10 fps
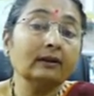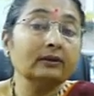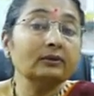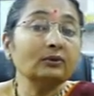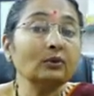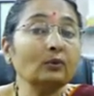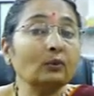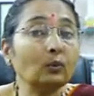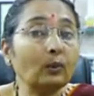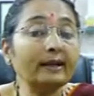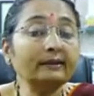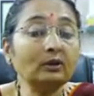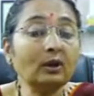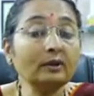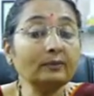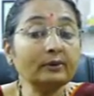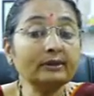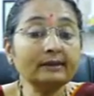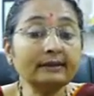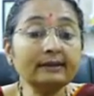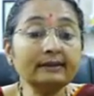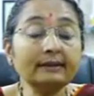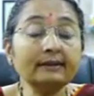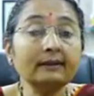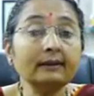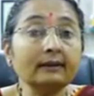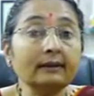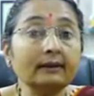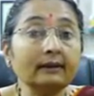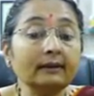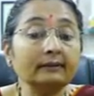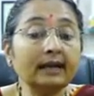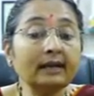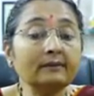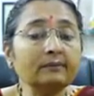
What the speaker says: So one thought process is that